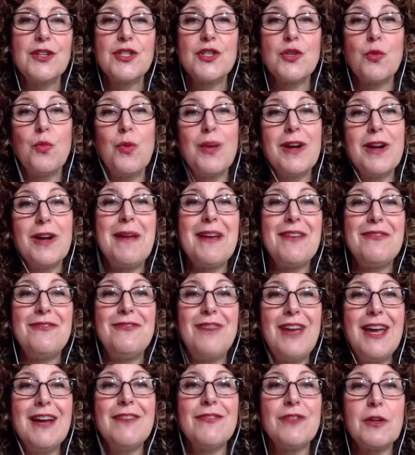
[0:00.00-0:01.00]
So one of my
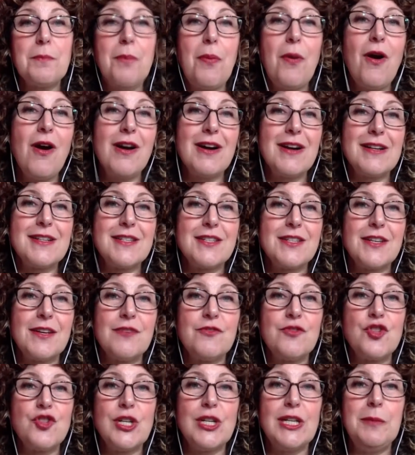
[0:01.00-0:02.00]
favorite parts
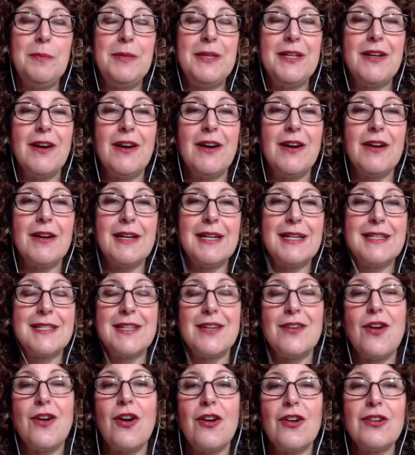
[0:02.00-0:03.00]
of GDPR
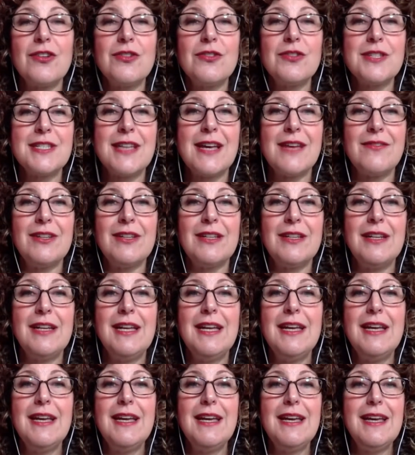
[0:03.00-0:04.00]
is in Article 7.